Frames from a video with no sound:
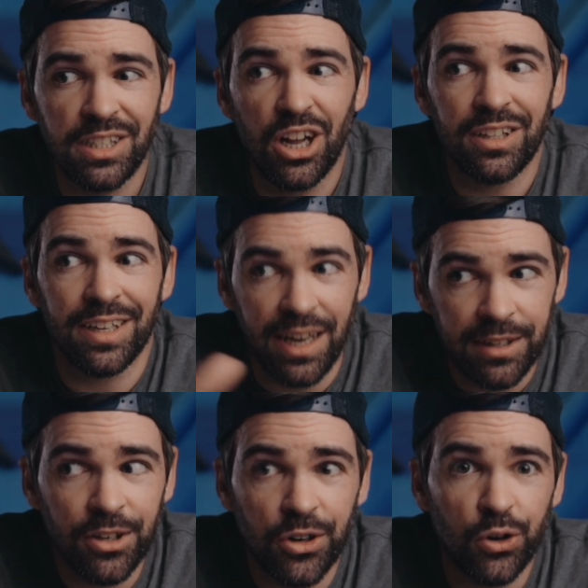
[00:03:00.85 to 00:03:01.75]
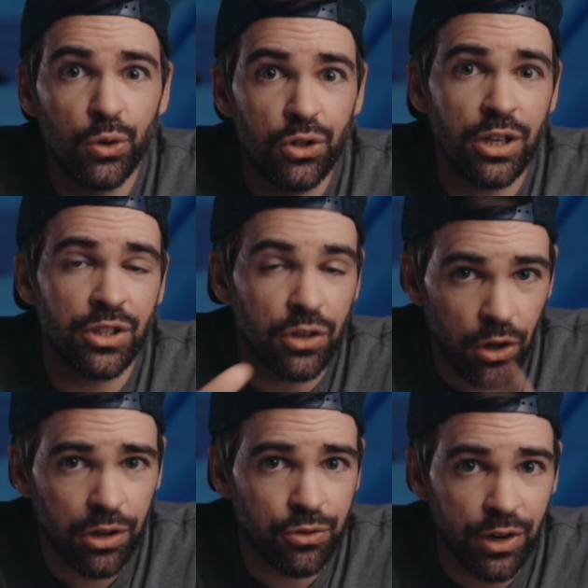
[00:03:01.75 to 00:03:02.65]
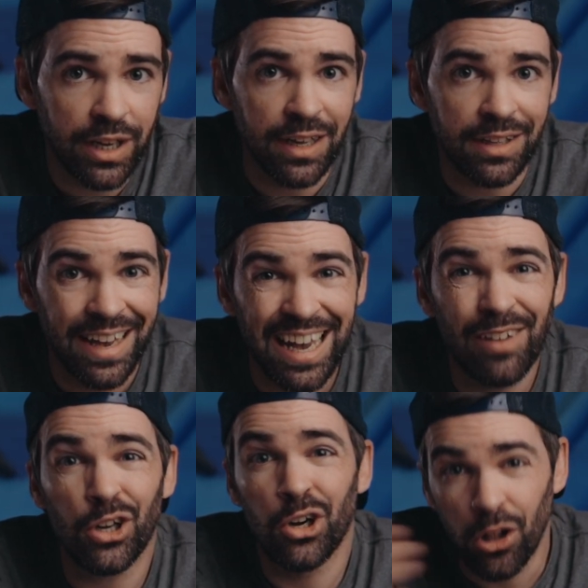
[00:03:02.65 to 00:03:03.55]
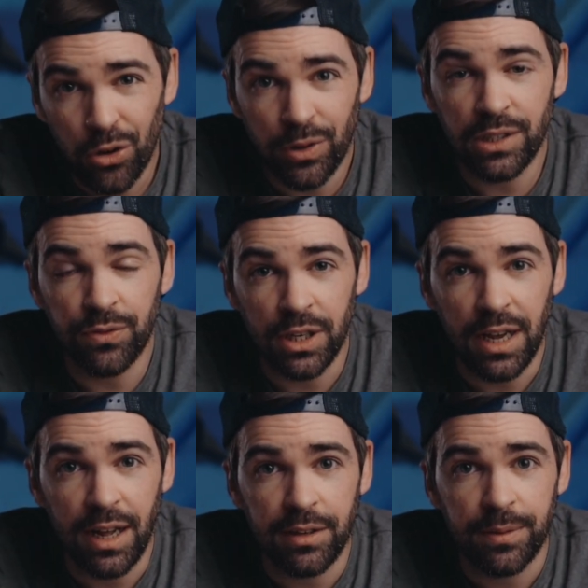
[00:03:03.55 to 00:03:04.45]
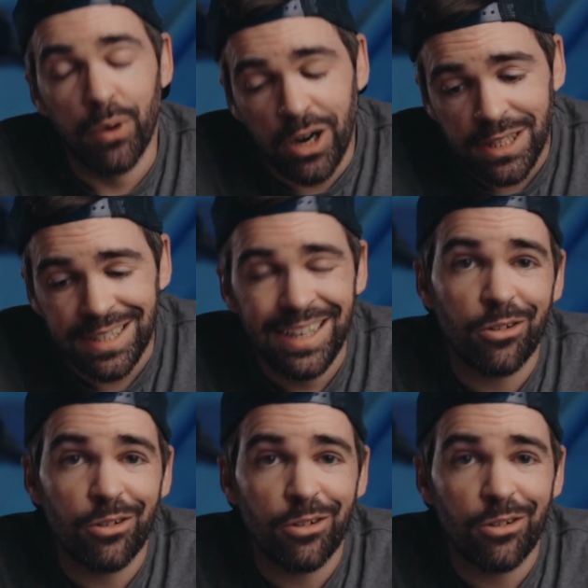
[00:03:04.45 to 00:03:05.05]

it's not the editor who does the color grading, they have a colorist for that. But